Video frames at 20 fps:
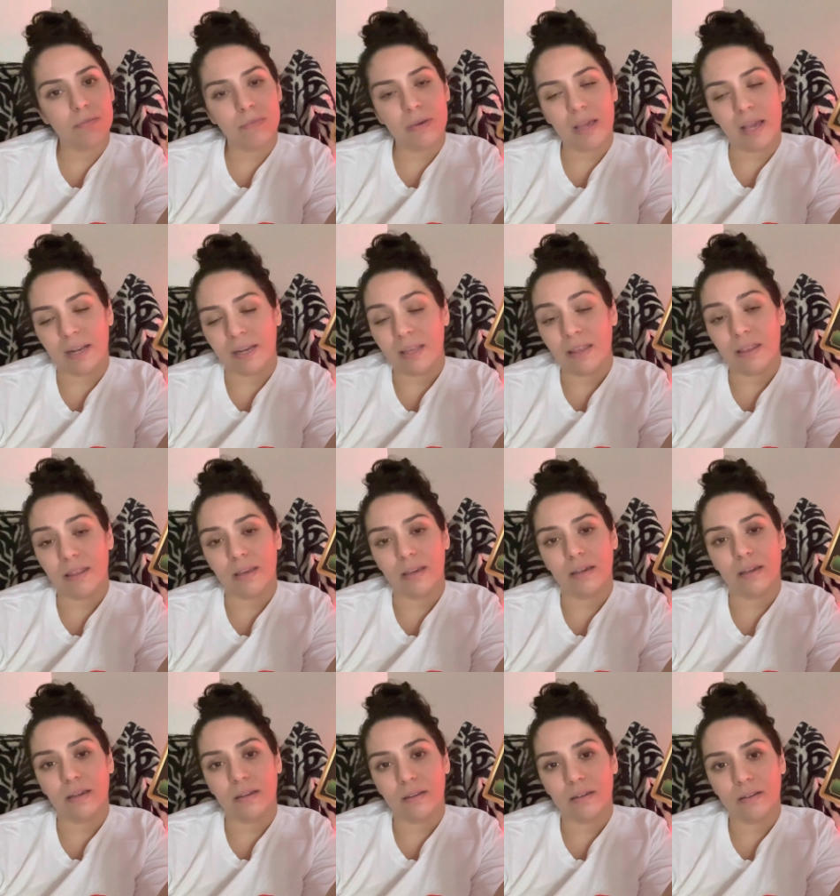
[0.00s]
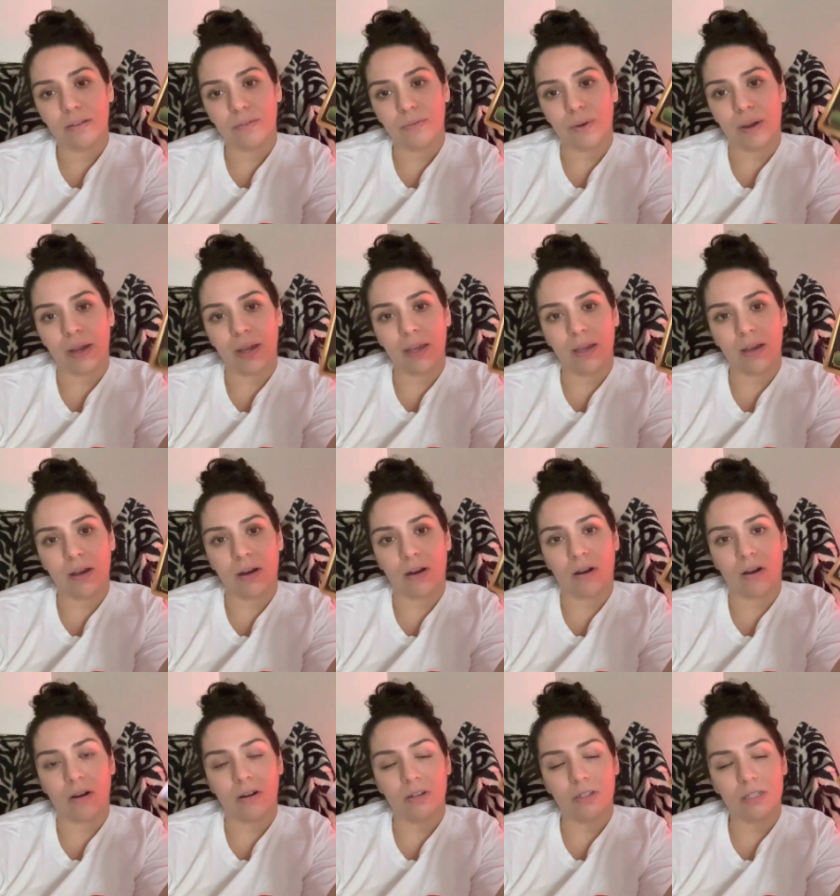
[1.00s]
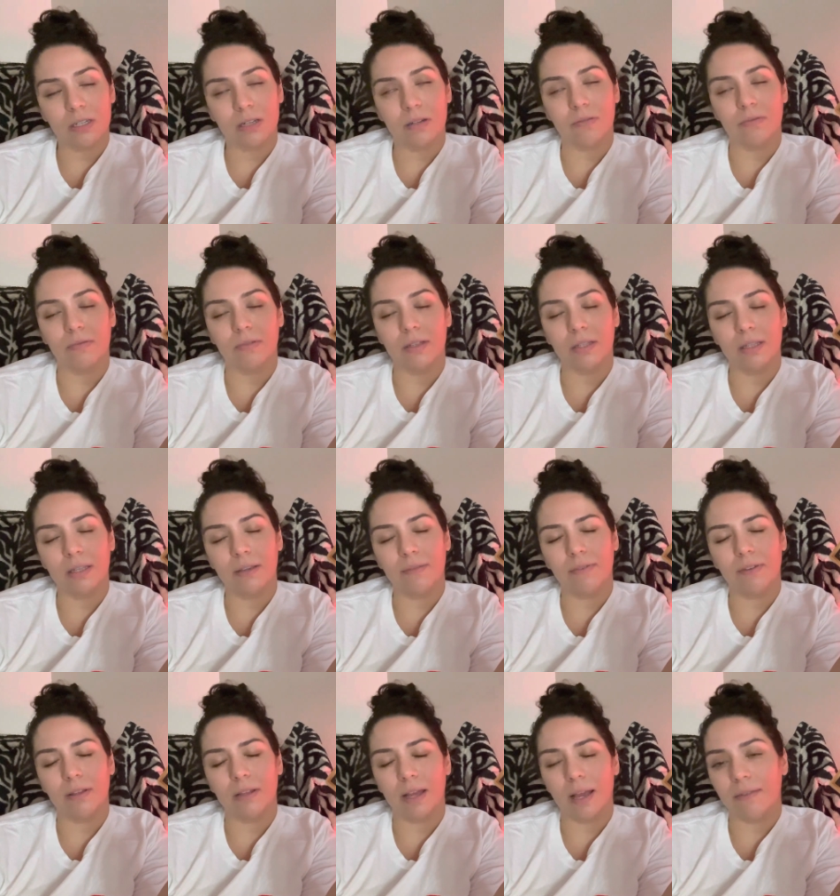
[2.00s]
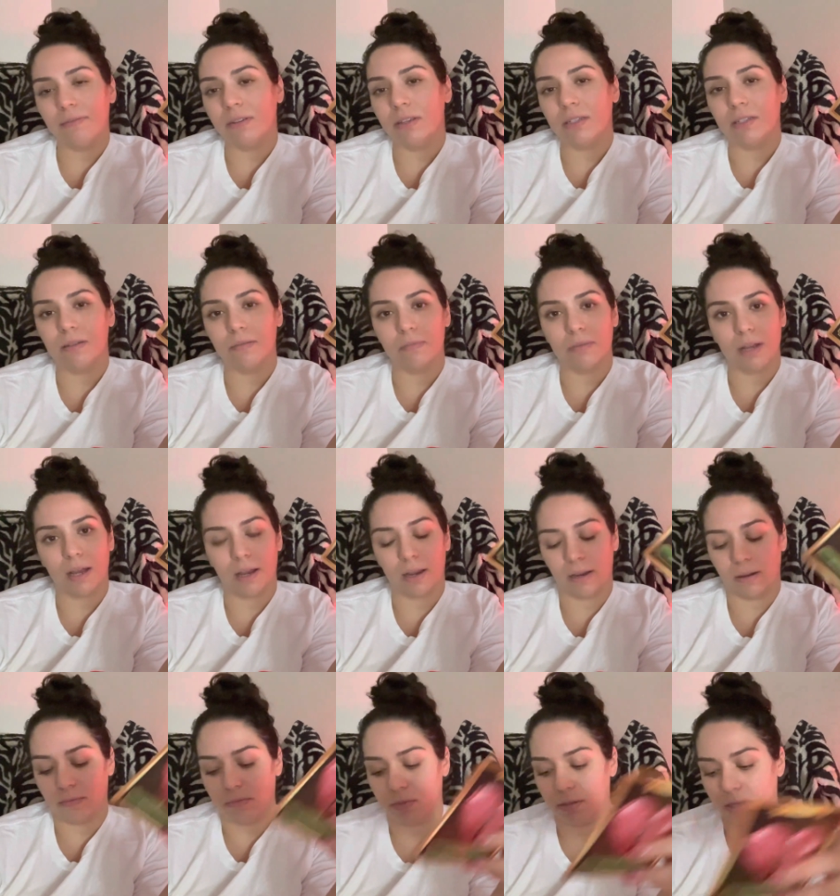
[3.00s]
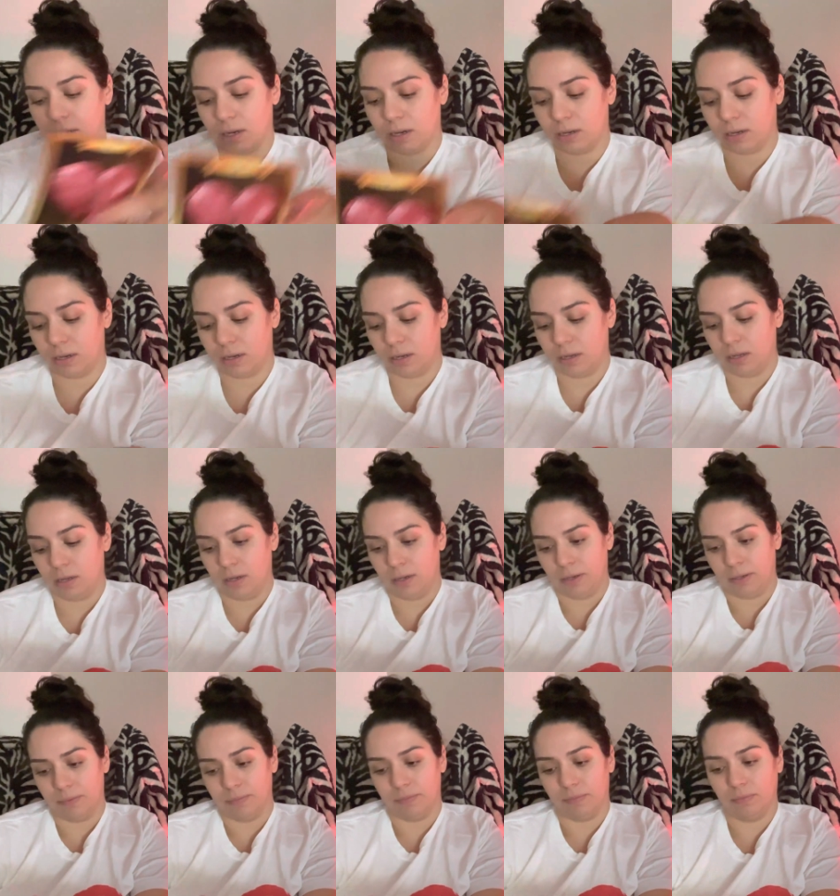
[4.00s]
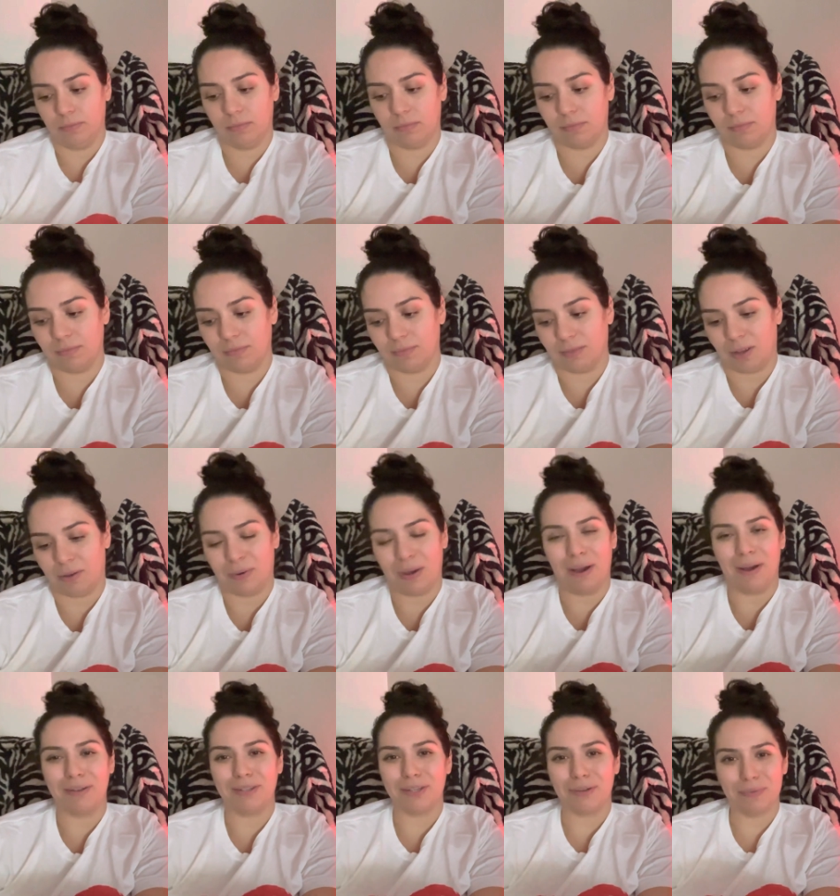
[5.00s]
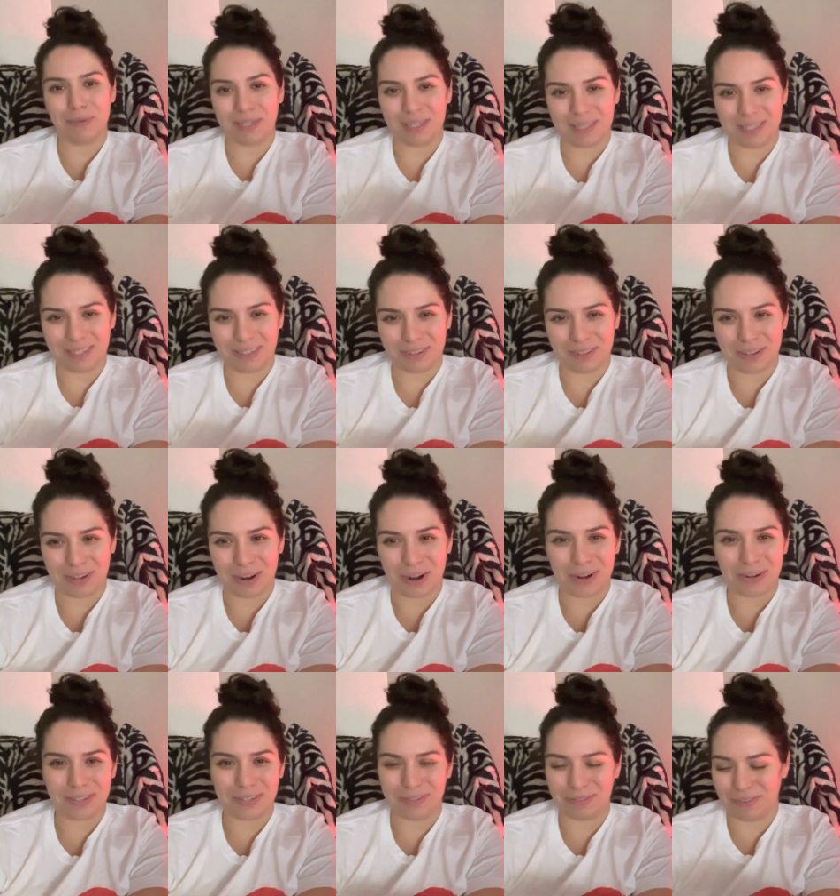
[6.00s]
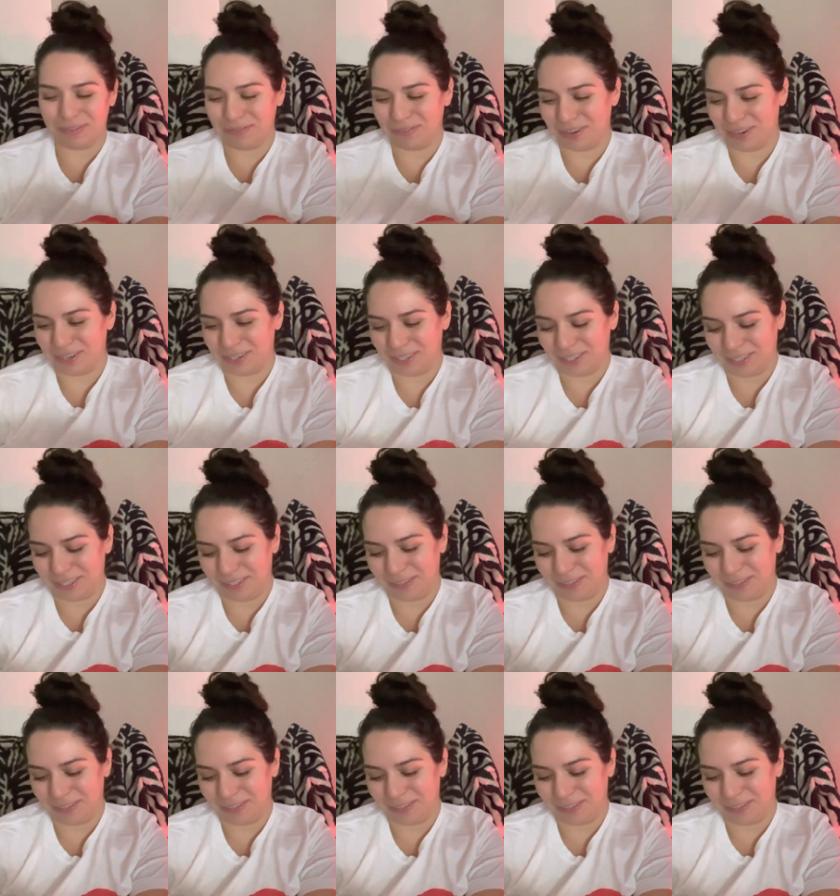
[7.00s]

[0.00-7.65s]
be anything, right? Our hearts can really feel heavy sometimes. And wow, it's almost like these are the cards in reverse.